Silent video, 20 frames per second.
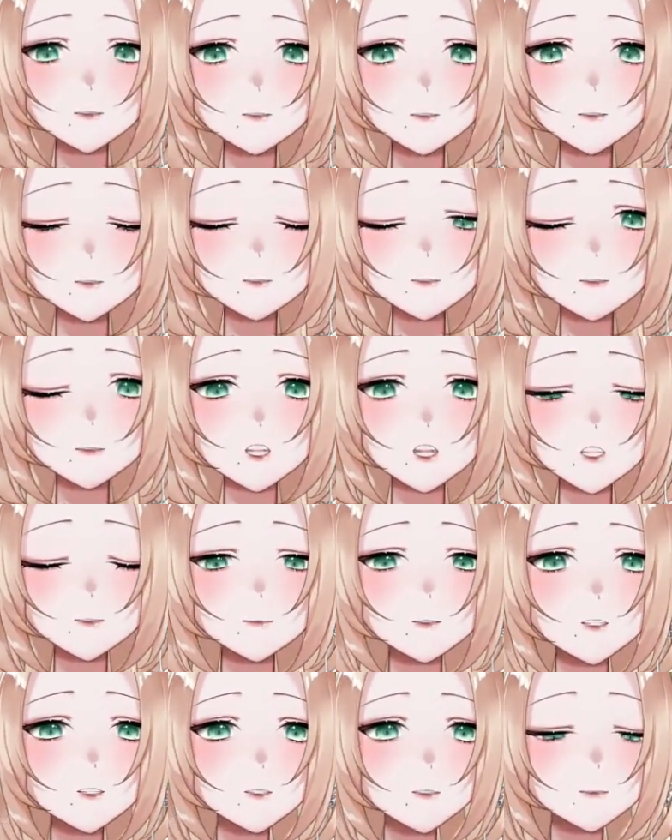Do you
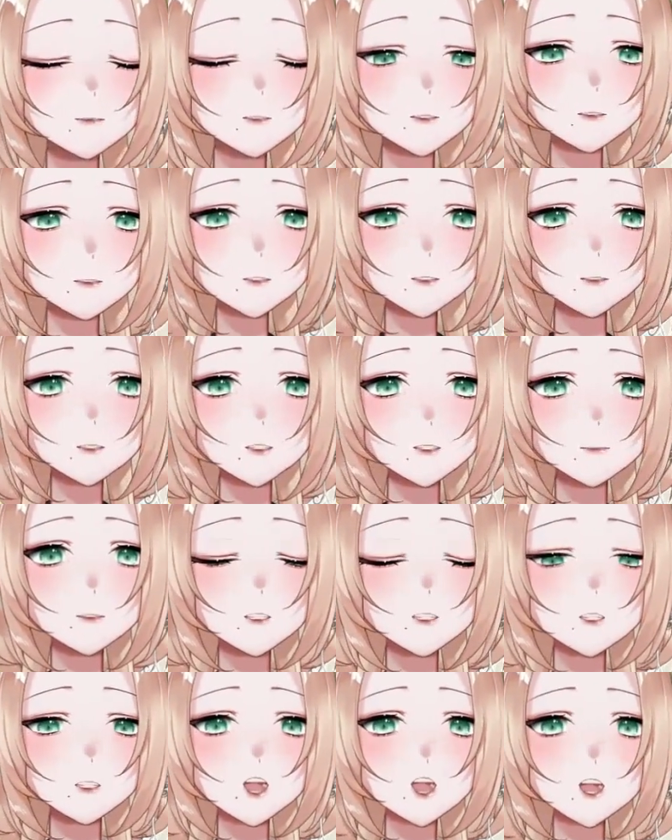have the experience of
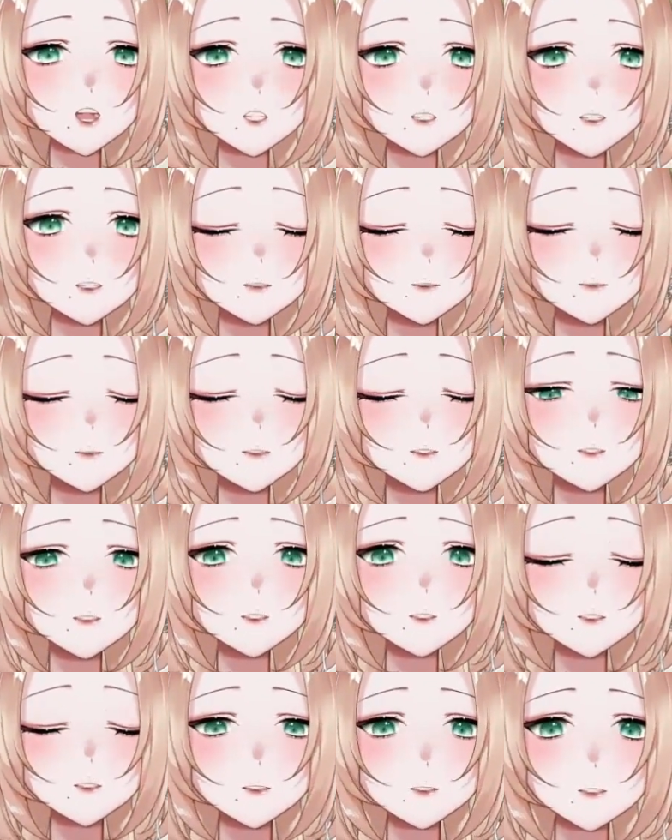your cat only
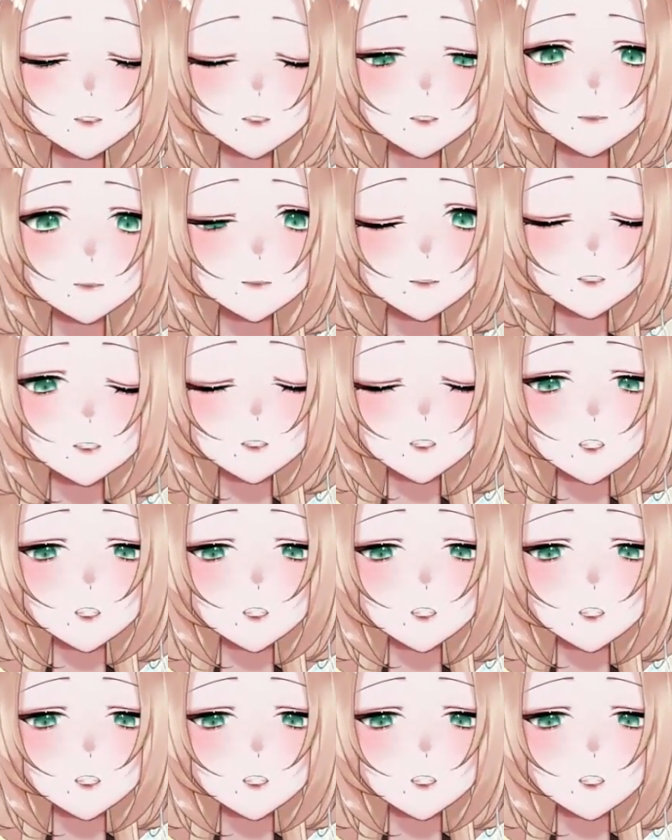eating